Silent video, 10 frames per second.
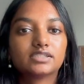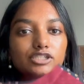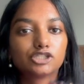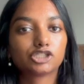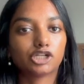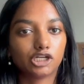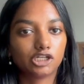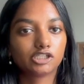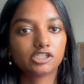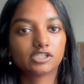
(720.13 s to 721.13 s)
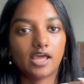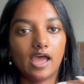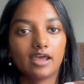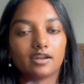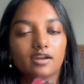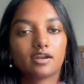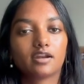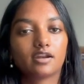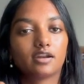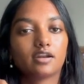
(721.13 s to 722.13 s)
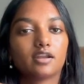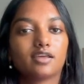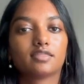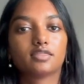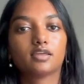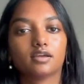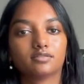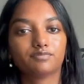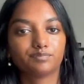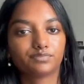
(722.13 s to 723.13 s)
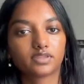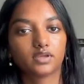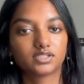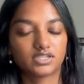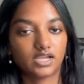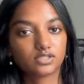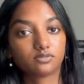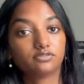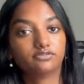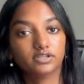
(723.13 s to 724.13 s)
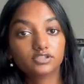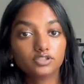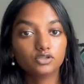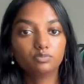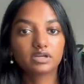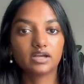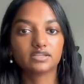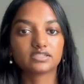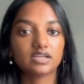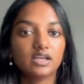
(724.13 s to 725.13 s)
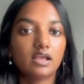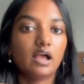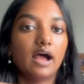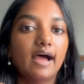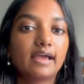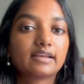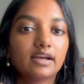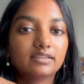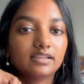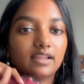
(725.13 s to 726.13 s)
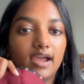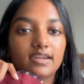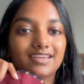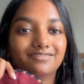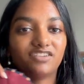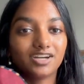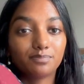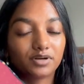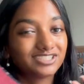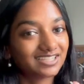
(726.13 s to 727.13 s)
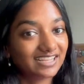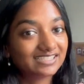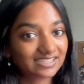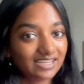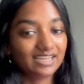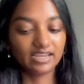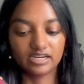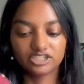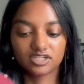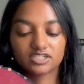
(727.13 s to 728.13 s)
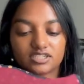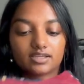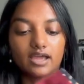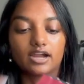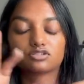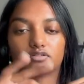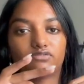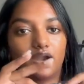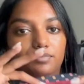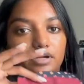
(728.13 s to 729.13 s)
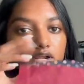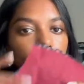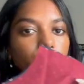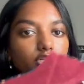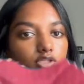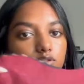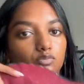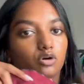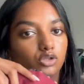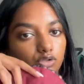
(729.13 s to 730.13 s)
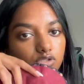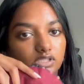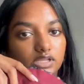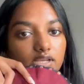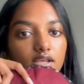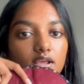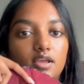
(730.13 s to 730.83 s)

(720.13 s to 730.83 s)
ensures that the size will fit to you because I cut the lining very precisely, just the actual fabric a little more loosely.